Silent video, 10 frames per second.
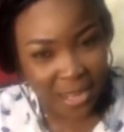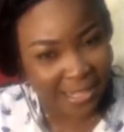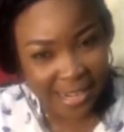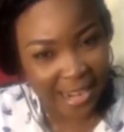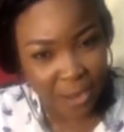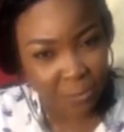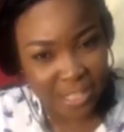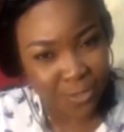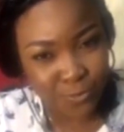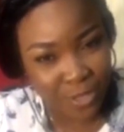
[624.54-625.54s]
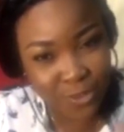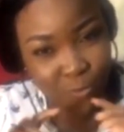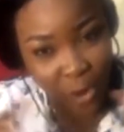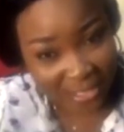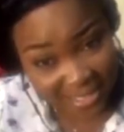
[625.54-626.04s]
rapport we already
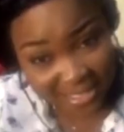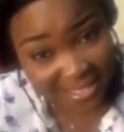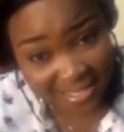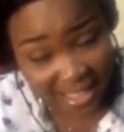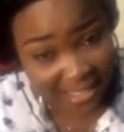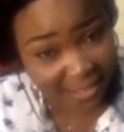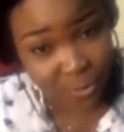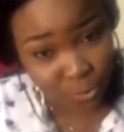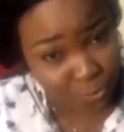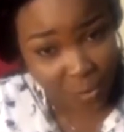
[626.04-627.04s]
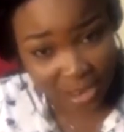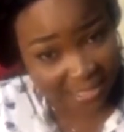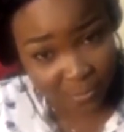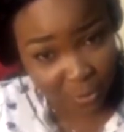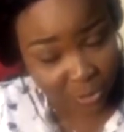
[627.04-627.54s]
have. And then it
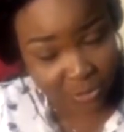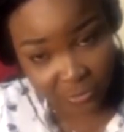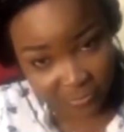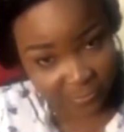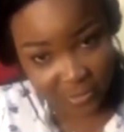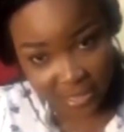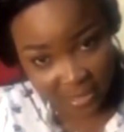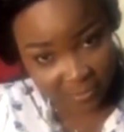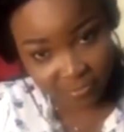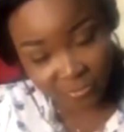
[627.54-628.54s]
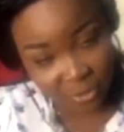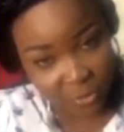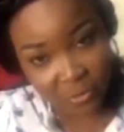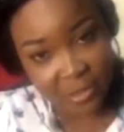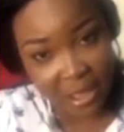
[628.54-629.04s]
just, I don't know. It
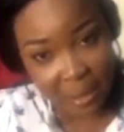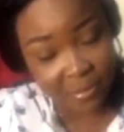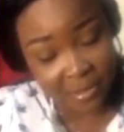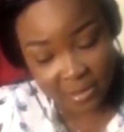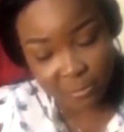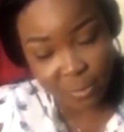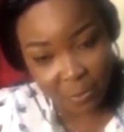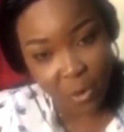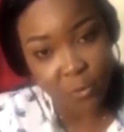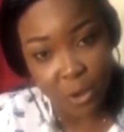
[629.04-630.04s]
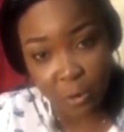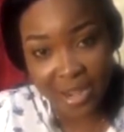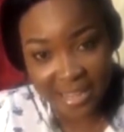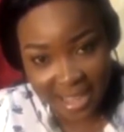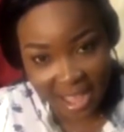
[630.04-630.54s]
just, we
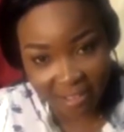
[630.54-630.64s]
flow.